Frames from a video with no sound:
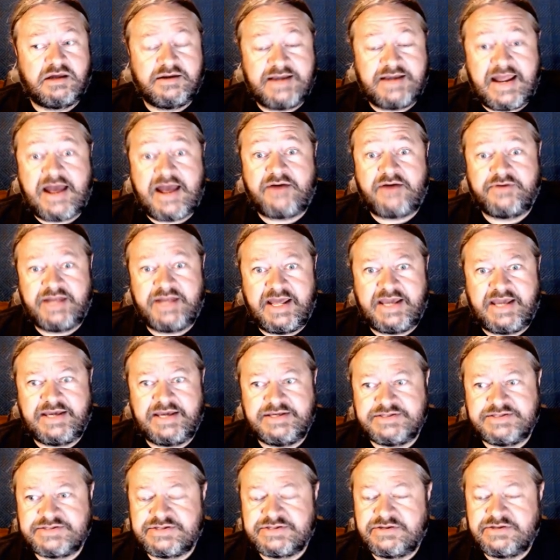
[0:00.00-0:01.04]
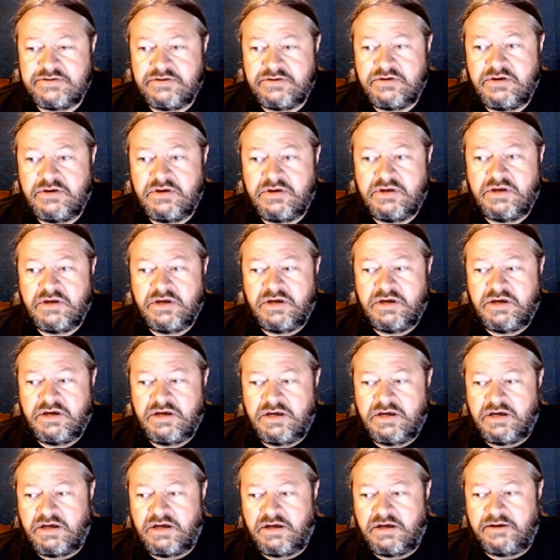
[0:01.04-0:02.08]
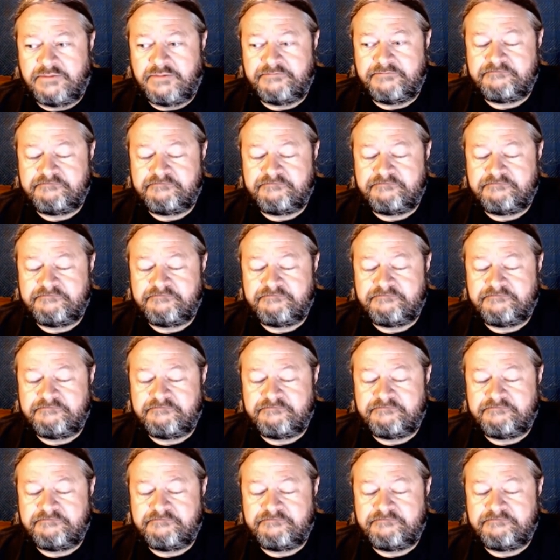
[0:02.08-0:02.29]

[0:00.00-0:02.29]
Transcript: nowadays, uh,